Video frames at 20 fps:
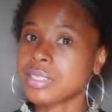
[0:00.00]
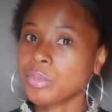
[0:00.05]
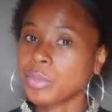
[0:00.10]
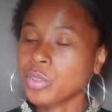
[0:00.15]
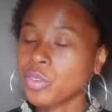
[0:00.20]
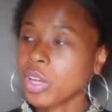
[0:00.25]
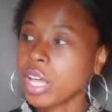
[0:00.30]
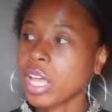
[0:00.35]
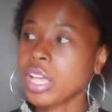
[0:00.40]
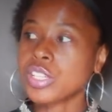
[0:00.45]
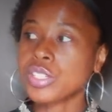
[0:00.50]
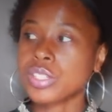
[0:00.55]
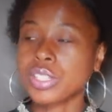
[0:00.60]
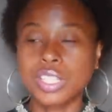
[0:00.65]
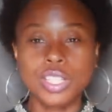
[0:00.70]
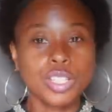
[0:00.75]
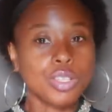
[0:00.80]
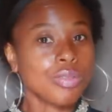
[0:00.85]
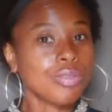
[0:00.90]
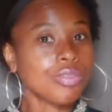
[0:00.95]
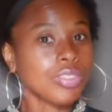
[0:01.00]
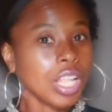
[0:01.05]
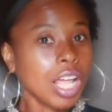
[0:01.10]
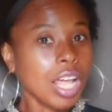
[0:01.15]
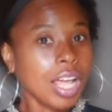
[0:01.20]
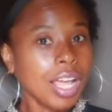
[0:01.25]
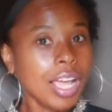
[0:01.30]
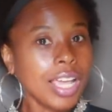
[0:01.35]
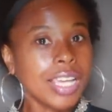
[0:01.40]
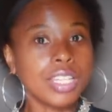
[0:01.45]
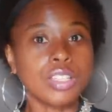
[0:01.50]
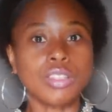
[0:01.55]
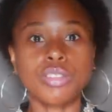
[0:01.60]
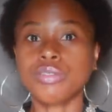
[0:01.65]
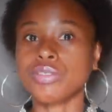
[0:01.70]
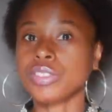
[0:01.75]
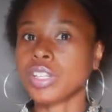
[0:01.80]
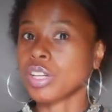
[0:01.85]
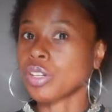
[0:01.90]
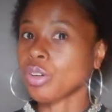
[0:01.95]
Some of you guys think you fly and
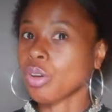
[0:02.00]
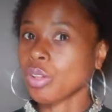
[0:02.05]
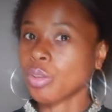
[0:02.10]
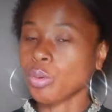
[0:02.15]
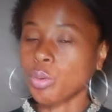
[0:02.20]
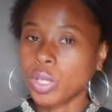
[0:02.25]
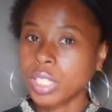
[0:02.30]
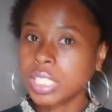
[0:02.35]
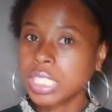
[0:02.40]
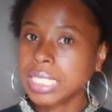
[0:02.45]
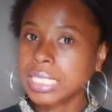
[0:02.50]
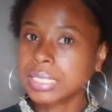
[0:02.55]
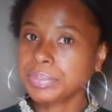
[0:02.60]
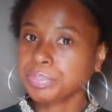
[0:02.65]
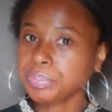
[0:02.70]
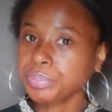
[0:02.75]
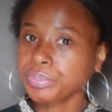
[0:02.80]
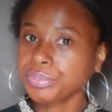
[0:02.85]
you've done all the work.